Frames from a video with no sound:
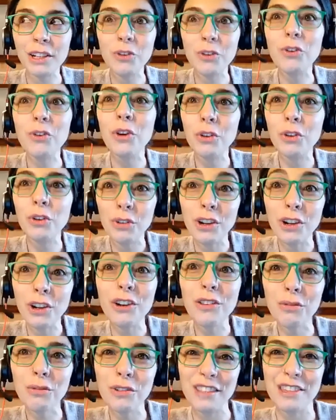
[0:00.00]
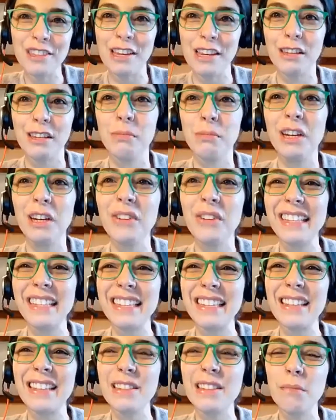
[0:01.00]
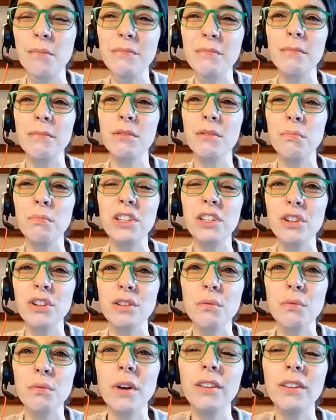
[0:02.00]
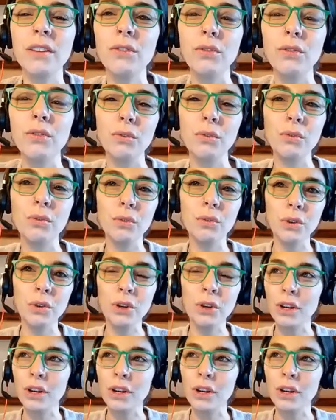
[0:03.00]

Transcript: Well, you're going to learn through this experience, and sometimes we just want to